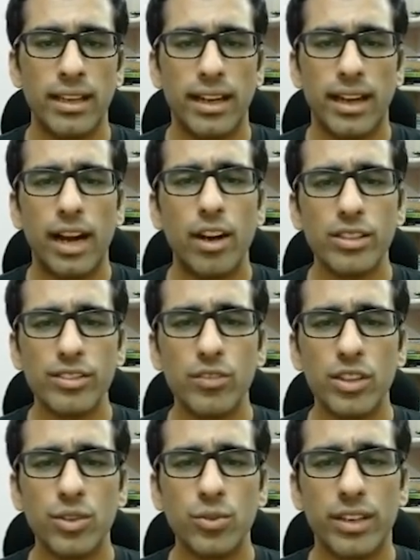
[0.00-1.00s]
I also
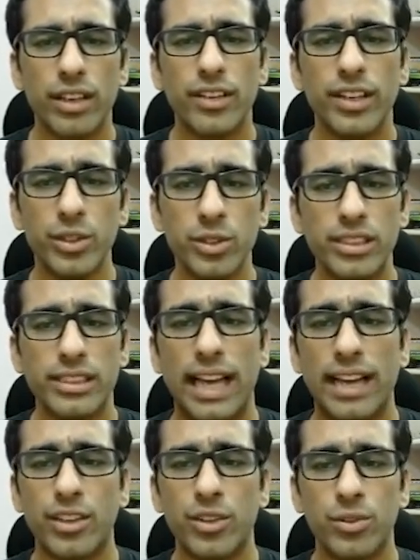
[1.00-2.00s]
want to give a huge
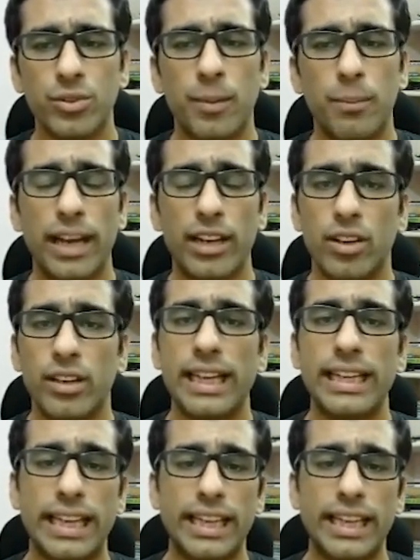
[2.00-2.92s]
thank you to the PyConline